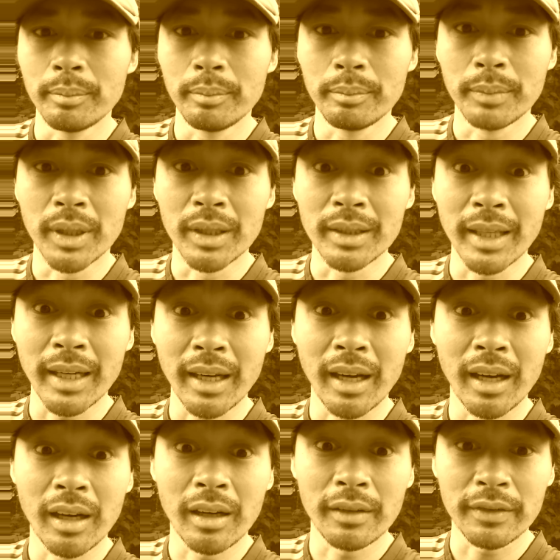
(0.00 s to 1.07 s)
burn that
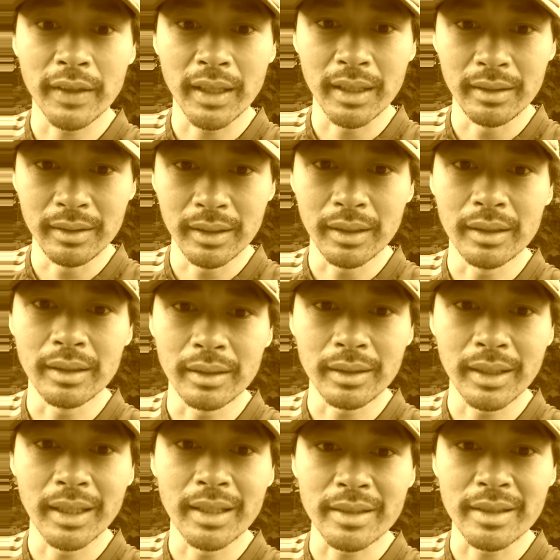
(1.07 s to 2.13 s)
off and
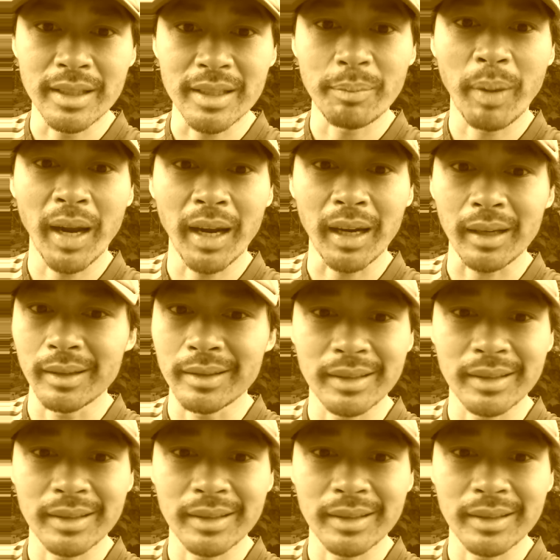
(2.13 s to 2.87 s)
get a six pack.